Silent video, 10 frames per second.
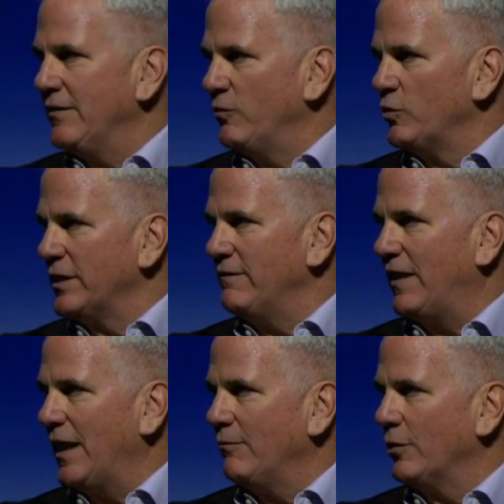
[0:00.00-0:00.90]
a really
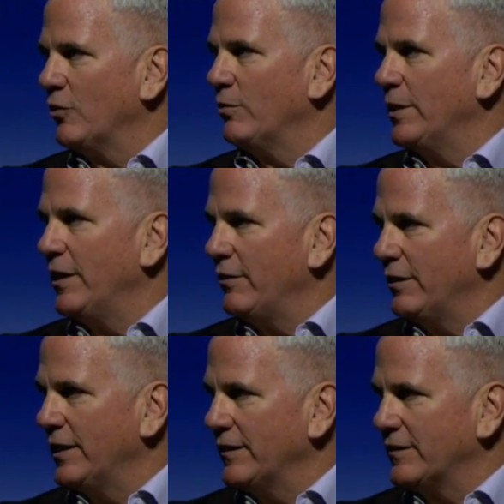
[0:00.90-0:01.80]
vibrant urban
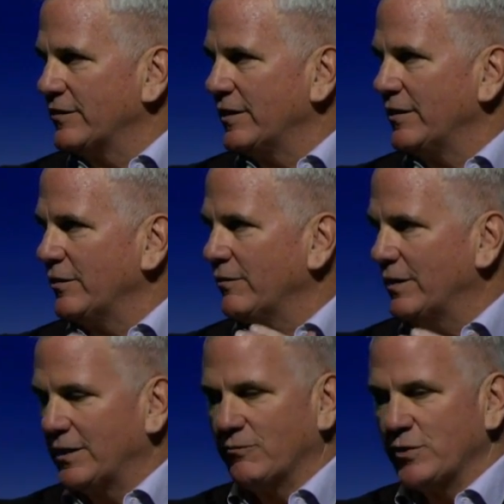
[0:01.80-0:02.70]
area at the center of
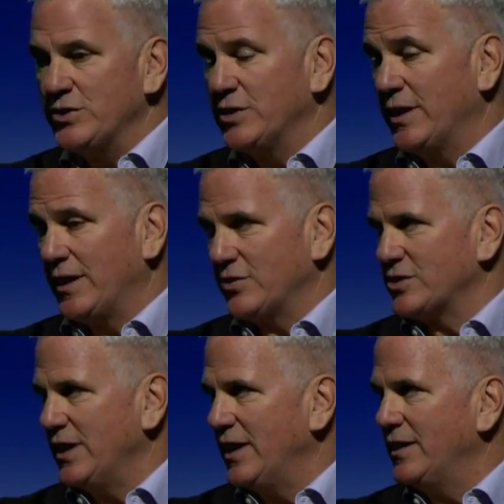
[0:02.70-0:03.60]
our region and our
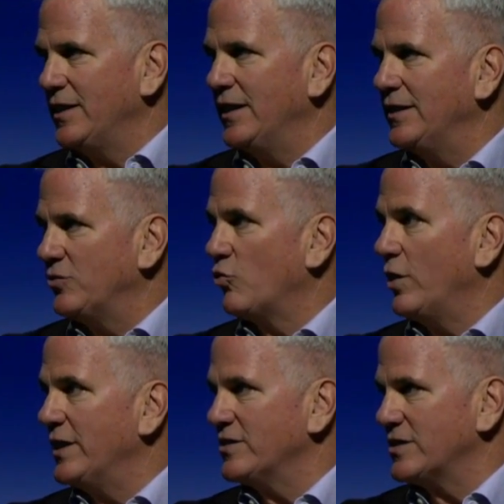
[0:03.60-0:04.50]
state, and
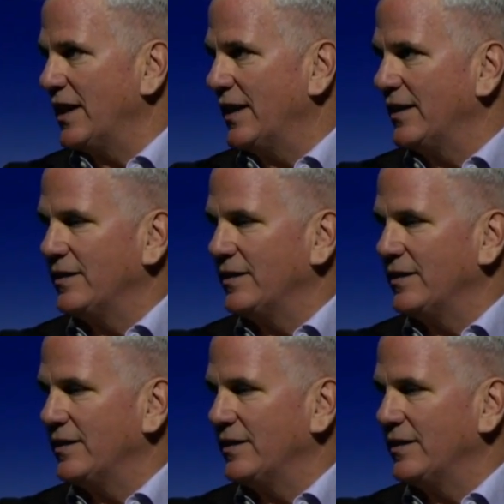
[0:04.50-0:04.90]
Detroit is that.